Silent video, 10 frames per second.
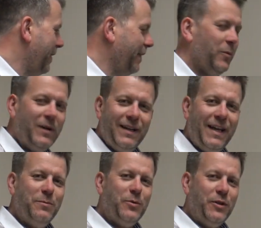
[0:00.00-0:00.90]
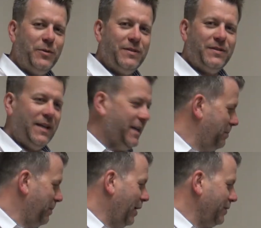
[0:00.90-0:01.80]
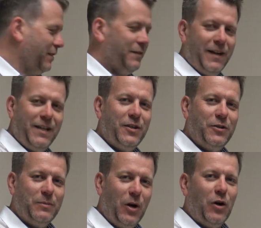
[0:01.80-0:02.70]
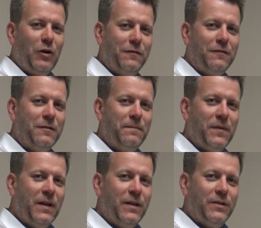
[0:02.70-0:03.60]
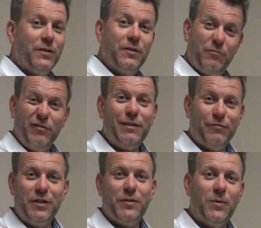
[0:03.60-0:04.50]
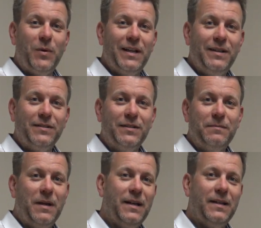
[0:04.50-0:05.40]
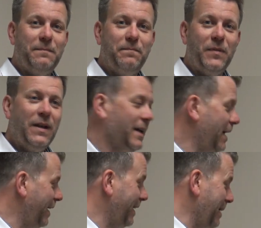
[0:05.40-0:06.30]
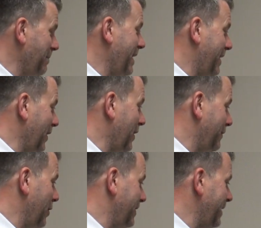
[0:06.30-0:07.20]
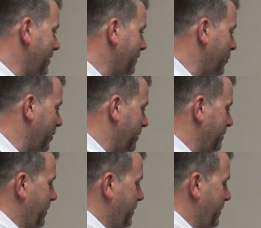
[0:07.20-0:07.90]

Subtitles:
that will enable you to take part of the vacuum off to really reduce the weight, and it can make life a lot easier for you.